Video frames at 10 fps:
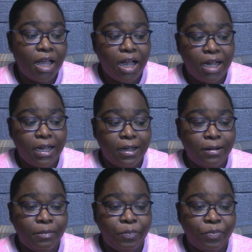
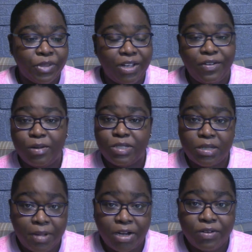If I was
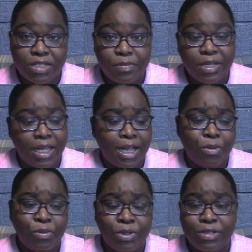to buy a recipe, like, I
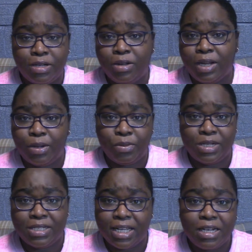would want to know, like, what
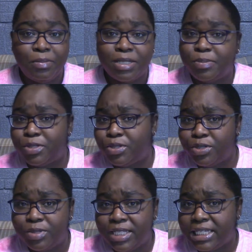exactly am I supposed to
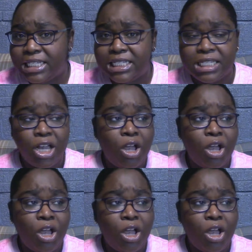do with this?